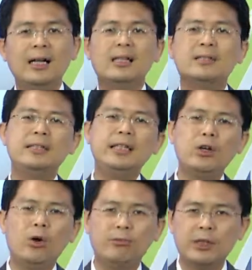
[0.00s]
The
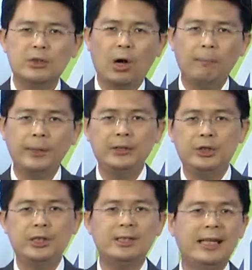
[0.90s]
CEO of this company
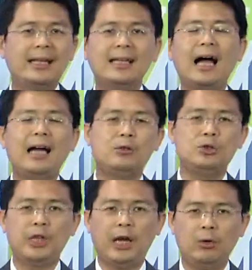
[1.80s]
cheated and lied to
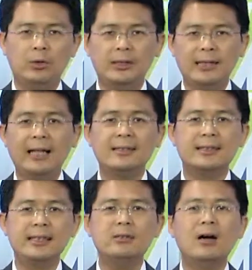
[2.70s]
shareholders and
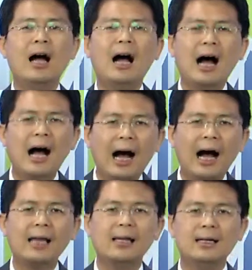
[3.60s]
steal
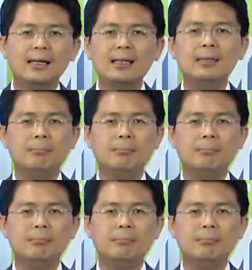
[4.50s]
hard-earned